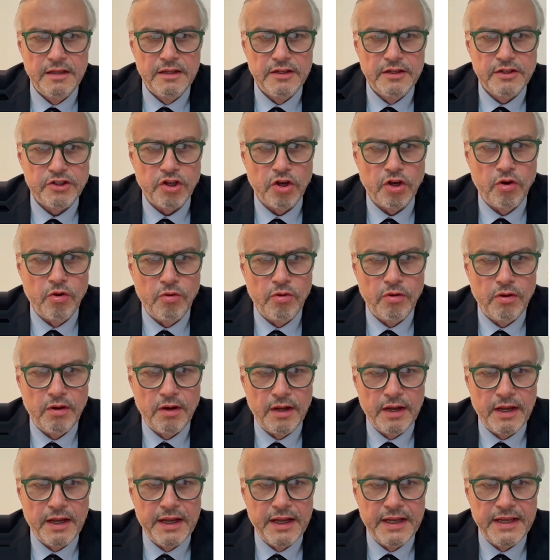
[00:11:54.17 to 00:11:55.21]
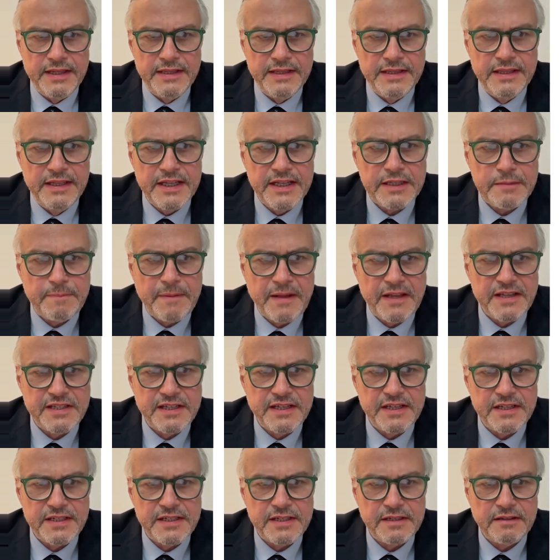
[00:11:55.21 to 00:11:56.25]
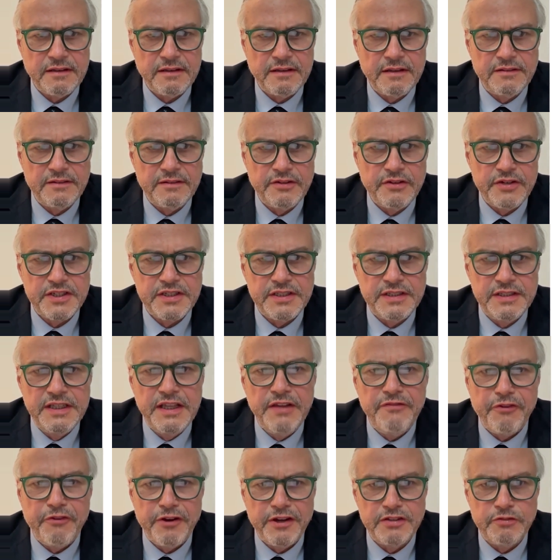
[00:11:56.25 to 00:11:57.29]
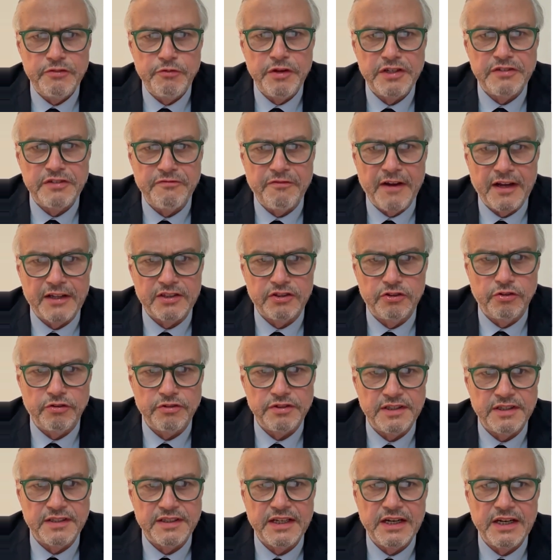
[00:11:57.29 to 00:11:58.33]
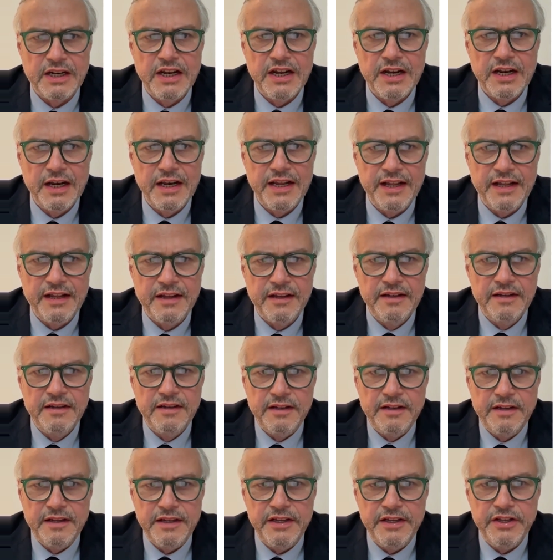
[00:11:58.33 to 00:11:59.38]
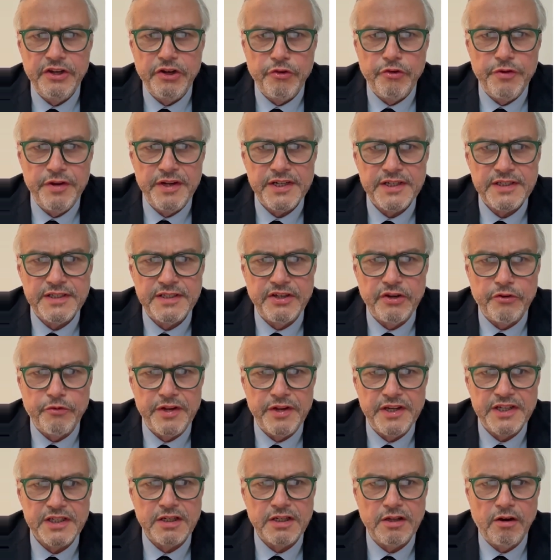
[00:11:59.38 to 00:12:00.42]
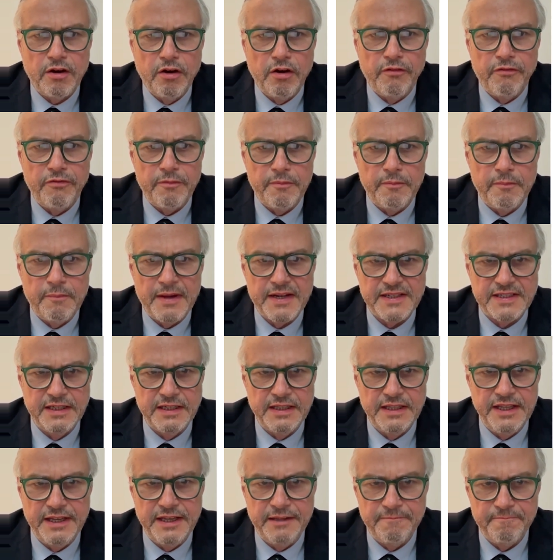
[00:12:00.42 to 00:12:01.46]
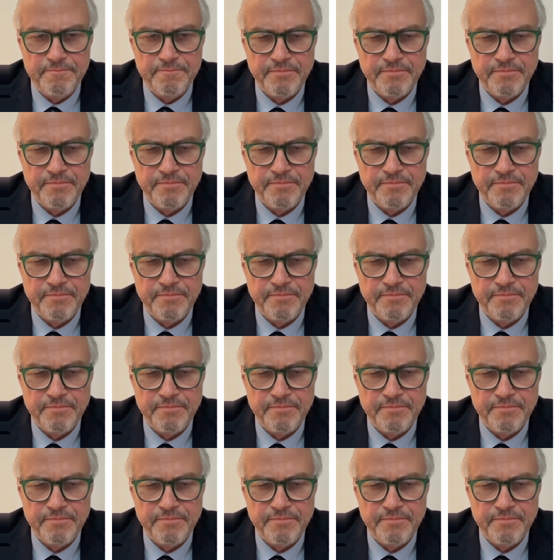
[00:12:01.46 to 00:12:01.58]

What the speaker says: So in these patients, there is different risk factors that clearly increase the risk of MASLD.